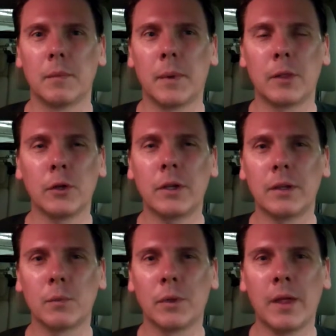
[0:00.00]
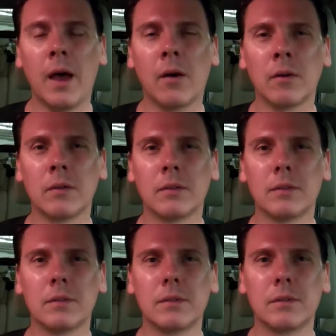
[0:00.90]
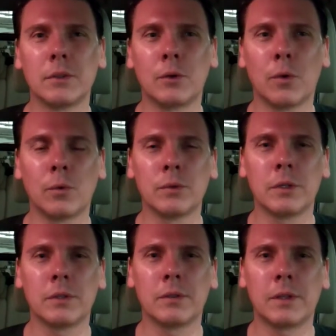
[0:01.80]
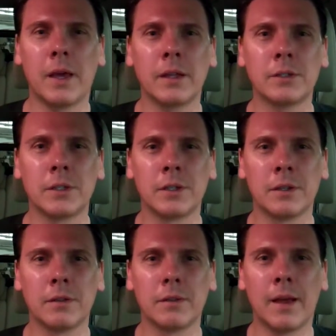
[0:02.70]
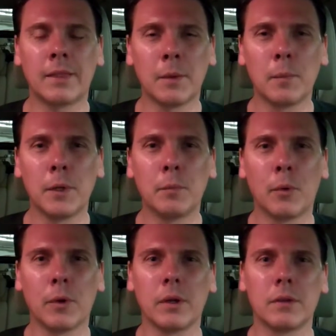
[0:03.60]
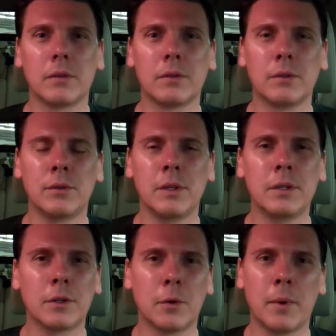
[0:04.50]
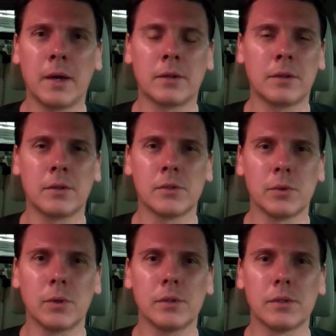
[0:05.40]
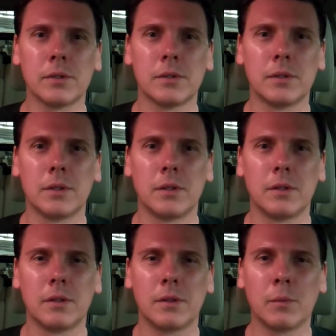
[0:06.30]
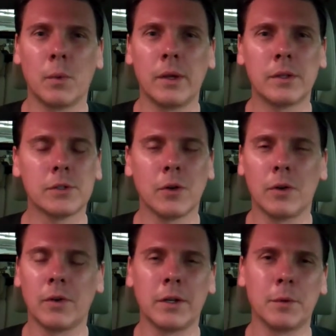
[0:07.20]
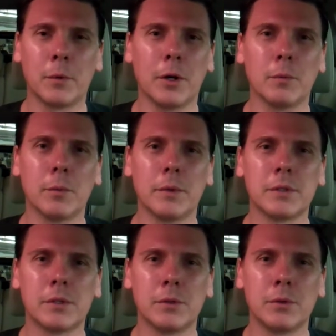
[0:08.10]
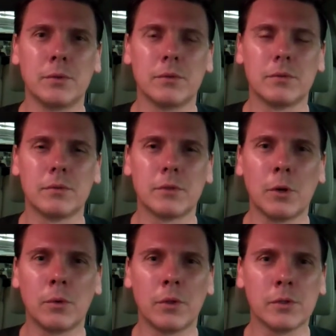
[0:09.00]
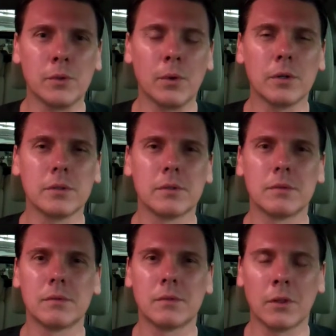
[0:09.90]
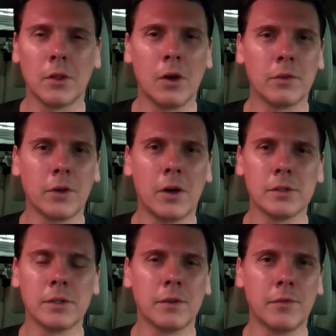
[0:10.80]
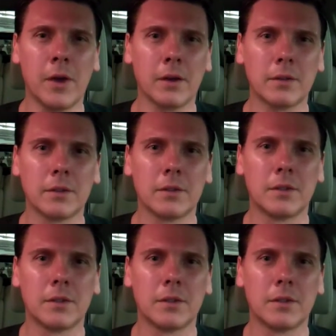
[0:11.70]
by looking without, you're only catching it at the midpoint. You need to go back to the source. The way to solve any problem is to go to the source, the law of cause and effect.